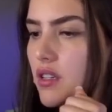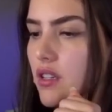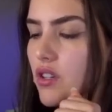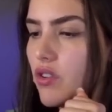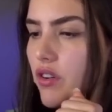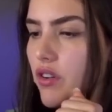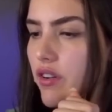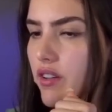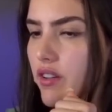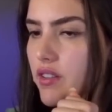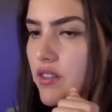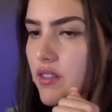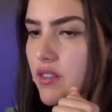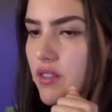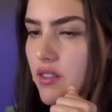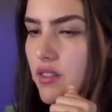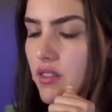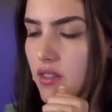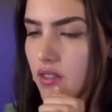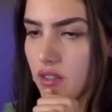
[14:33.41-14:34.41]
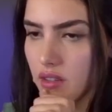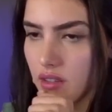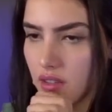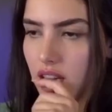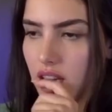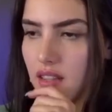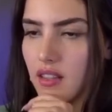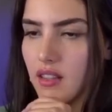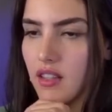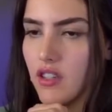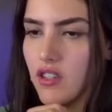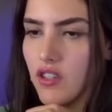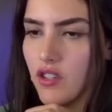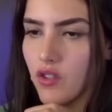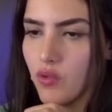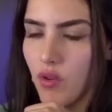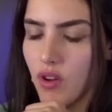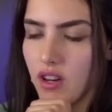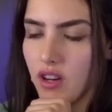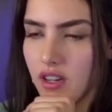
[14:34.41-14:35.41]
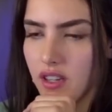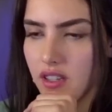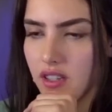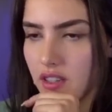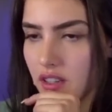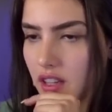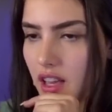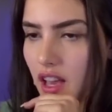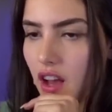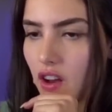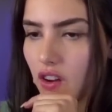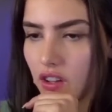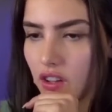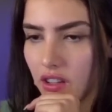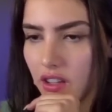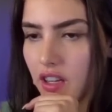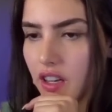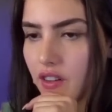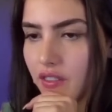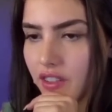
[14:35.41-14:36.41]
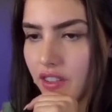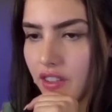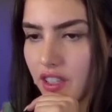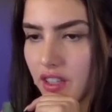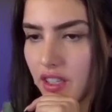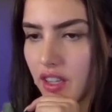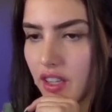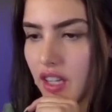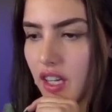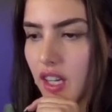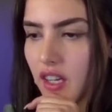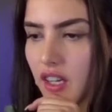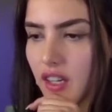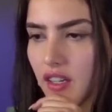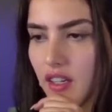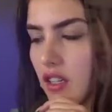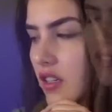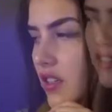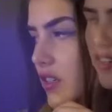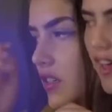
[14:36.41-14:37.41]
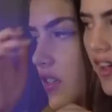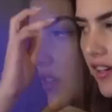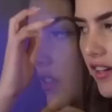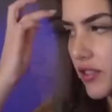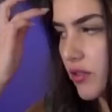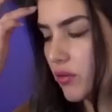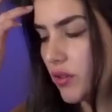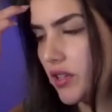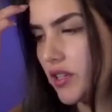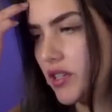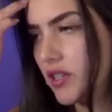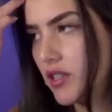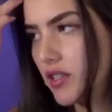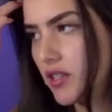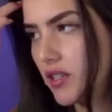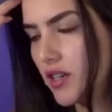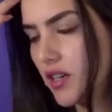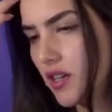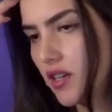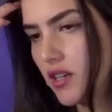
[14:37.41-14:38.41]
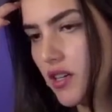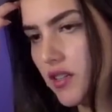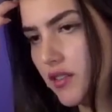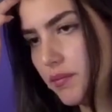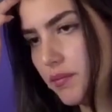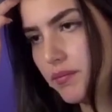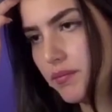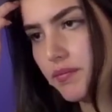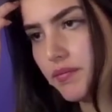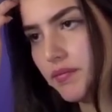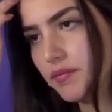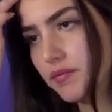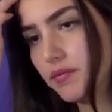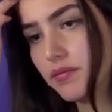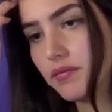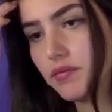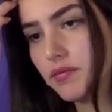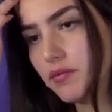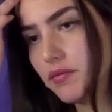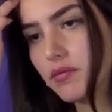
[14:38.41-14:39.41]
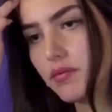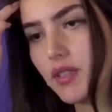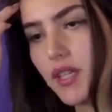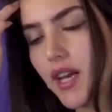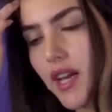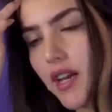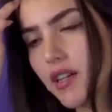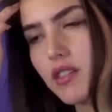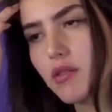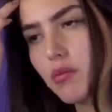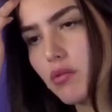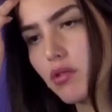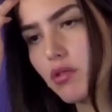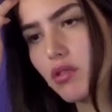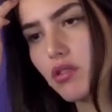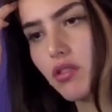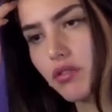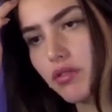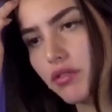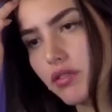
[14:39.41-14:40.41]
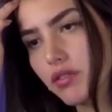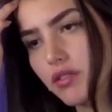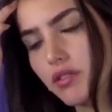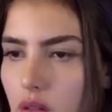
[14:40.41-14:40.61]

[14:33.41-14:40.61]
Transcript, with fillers: Nice. I think they just wanted us to calculate everything there. Next one. Um, black to move.